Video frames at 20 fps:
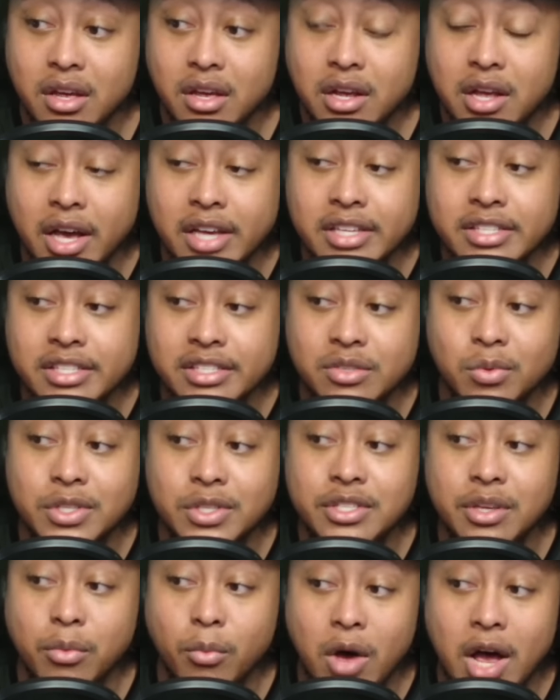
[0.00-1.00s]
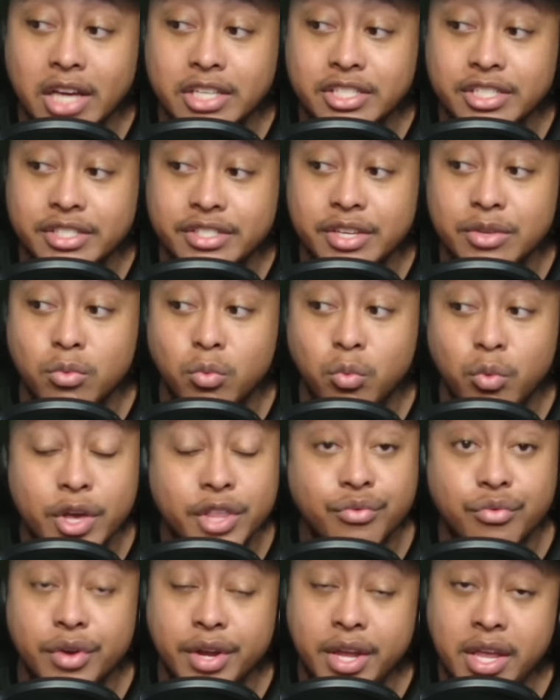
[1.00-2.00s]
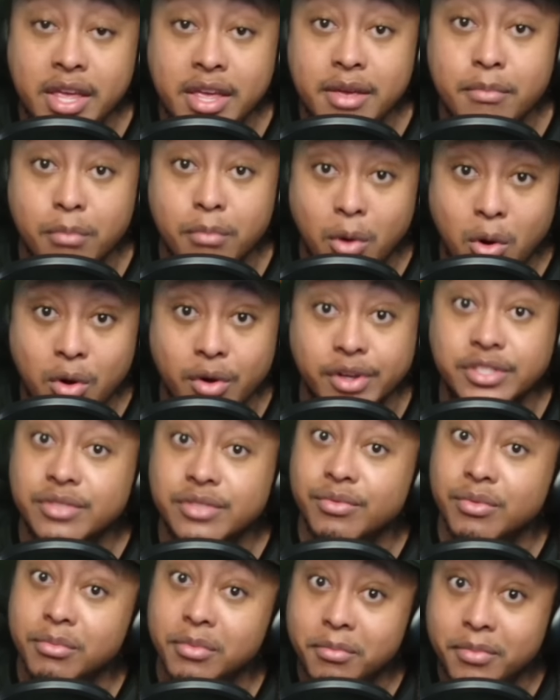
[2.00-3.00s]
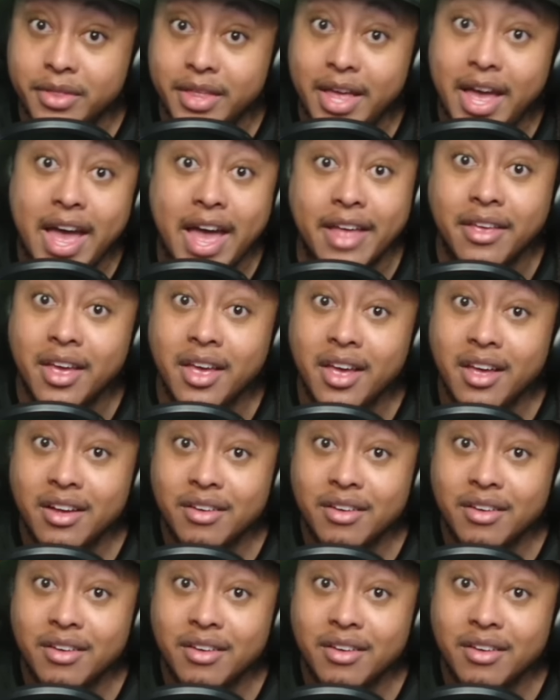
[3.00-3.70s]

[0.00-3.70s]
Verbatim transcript: Cousins was in Washington with Raheem Morris. Remember that?